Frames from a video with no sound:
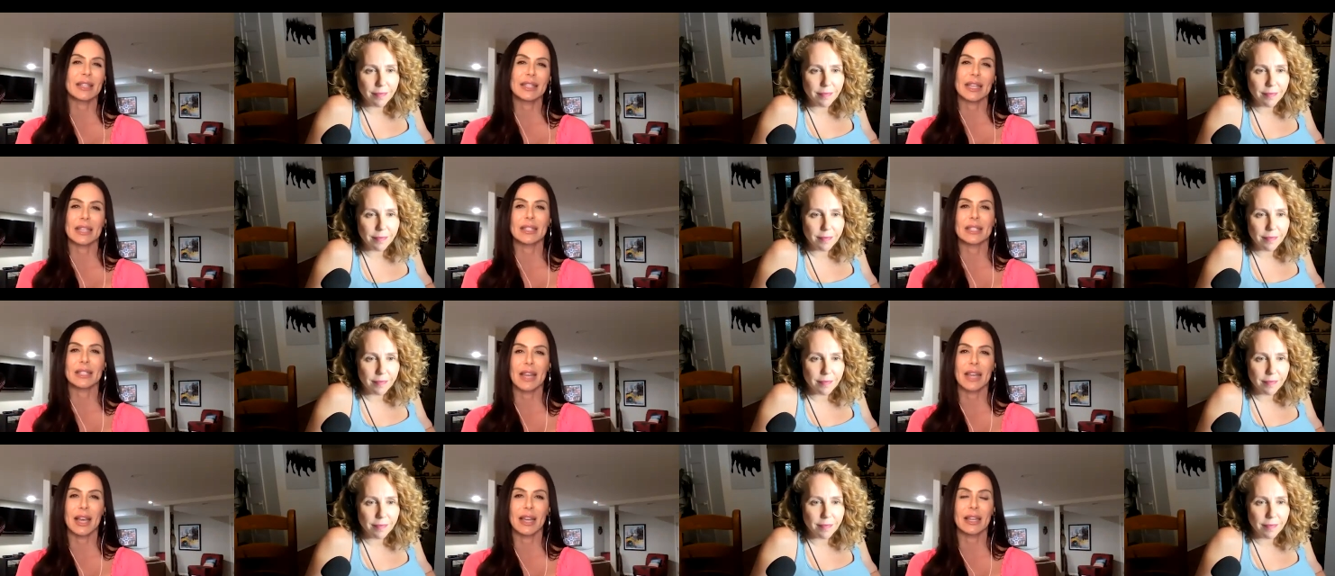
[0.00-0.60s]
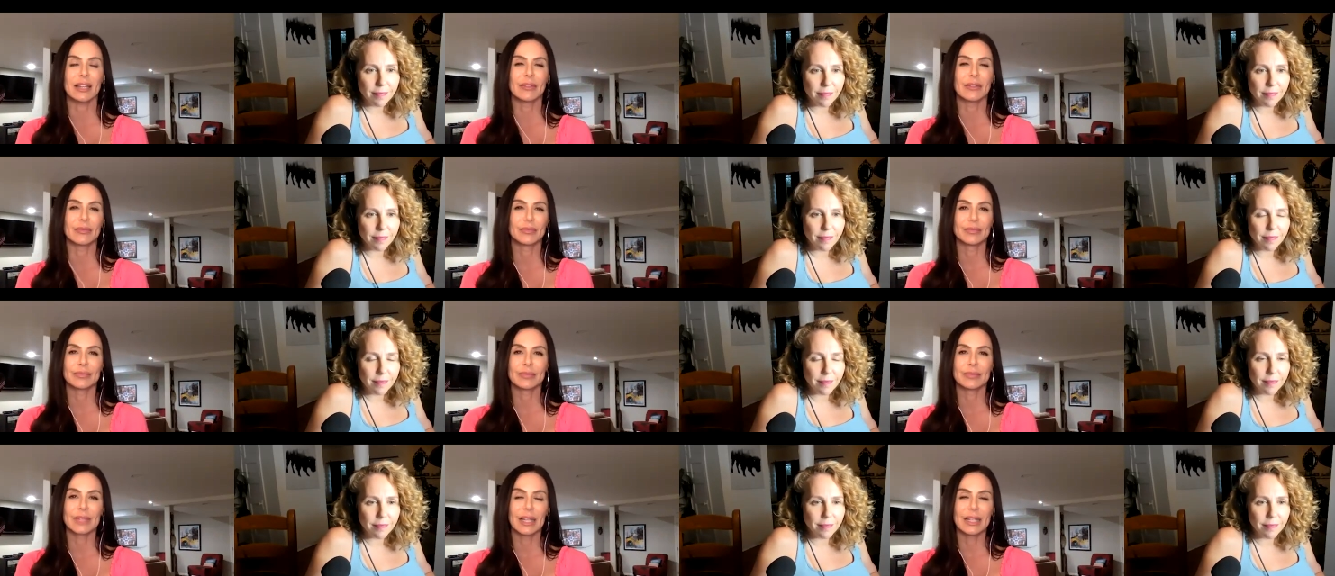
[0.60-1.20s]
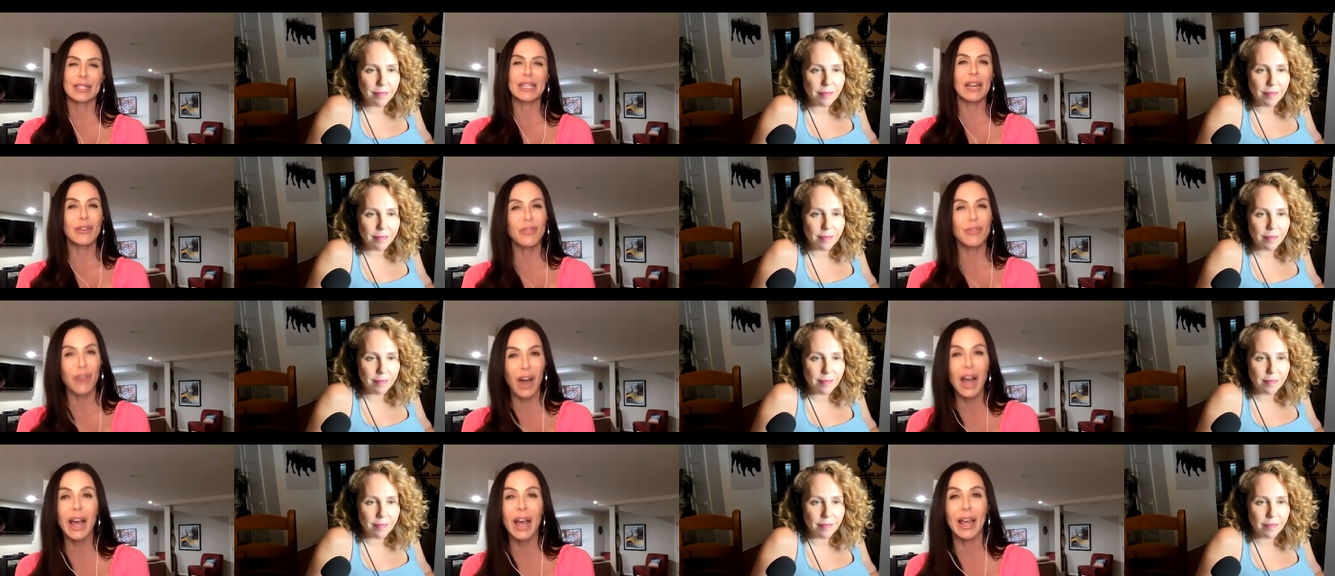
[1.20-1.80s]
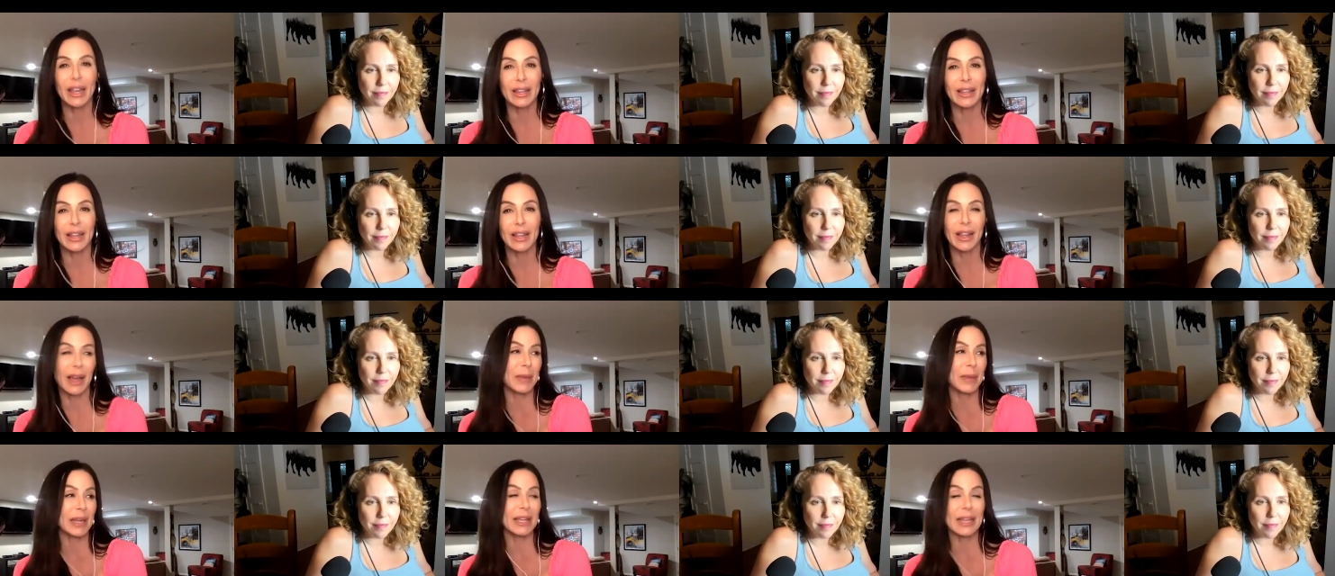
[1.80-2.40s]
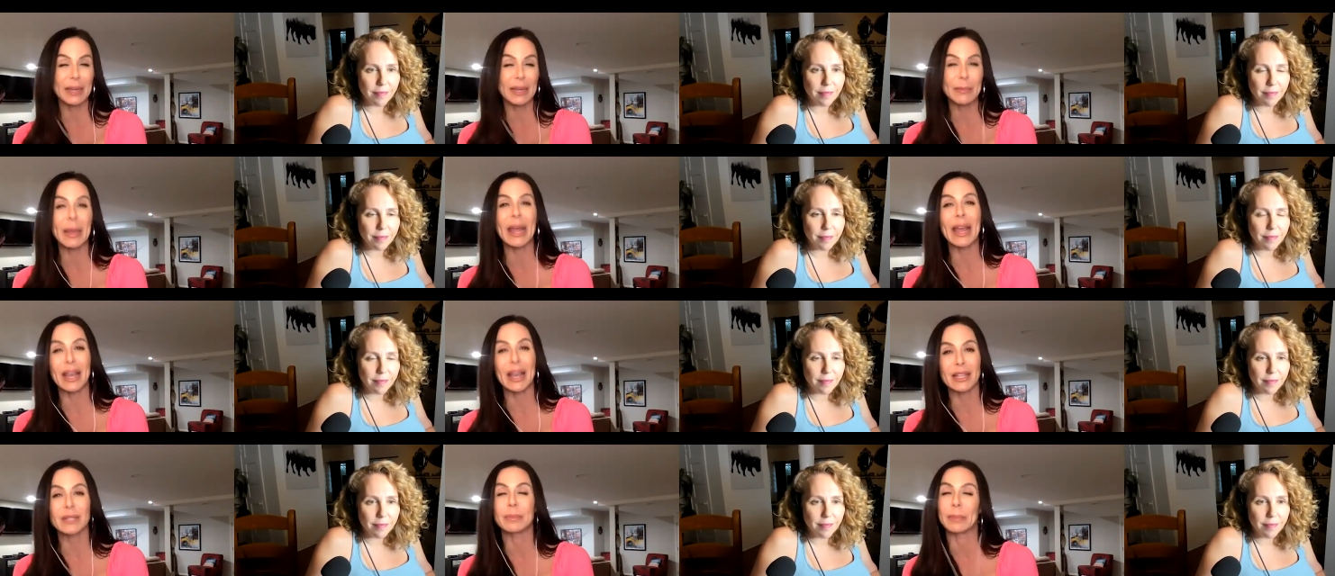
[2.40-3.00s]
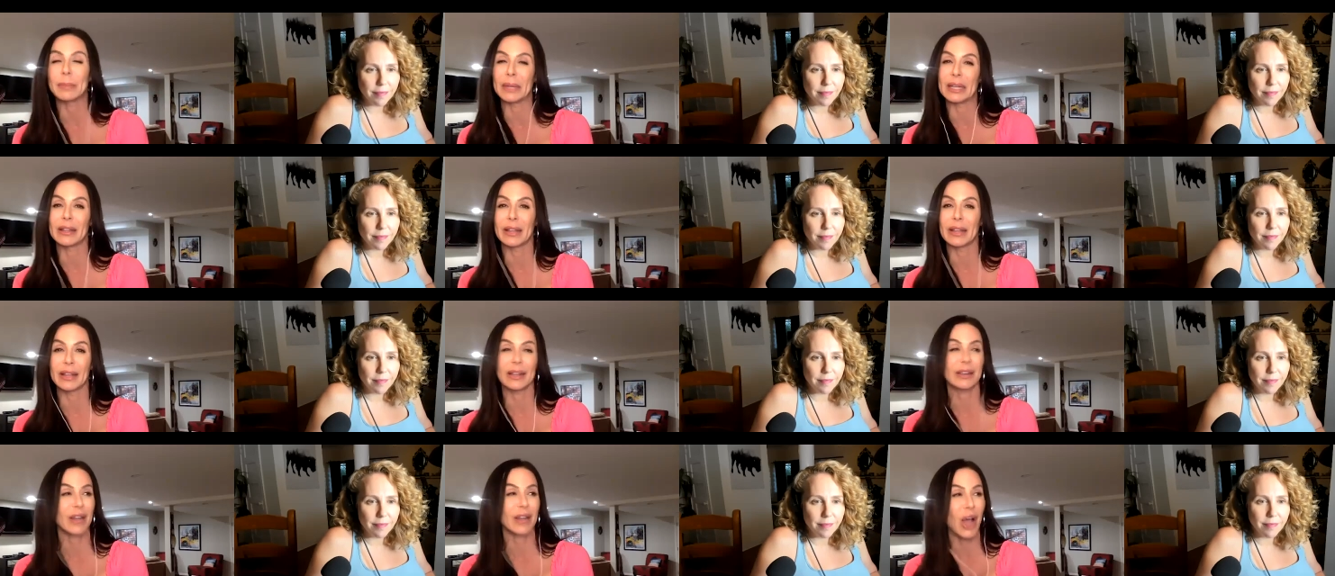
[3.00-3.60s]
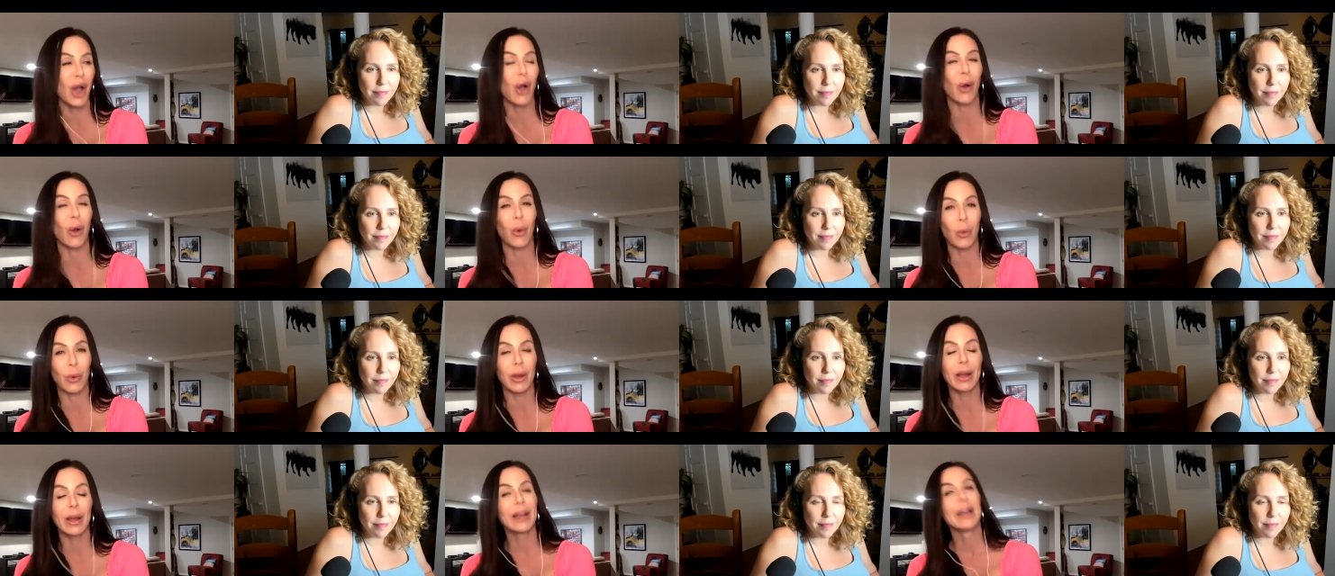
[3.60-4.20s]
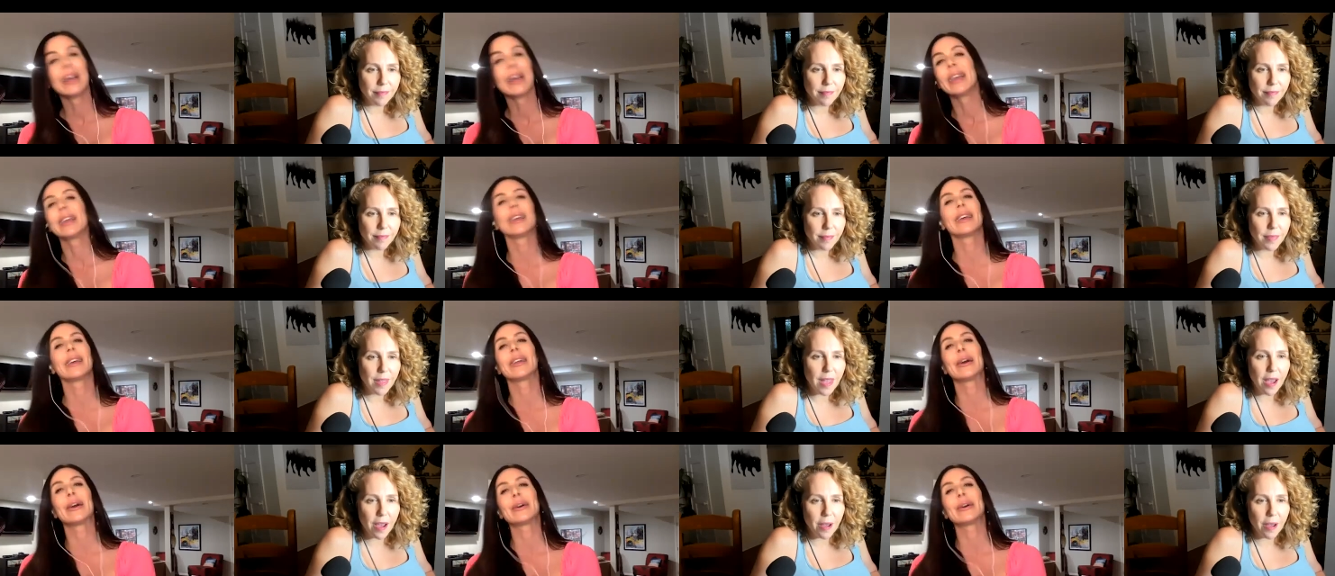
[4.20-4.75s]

Speaker 1: That's not not fun. Like I'm not getting my ass beat. Like no, you know.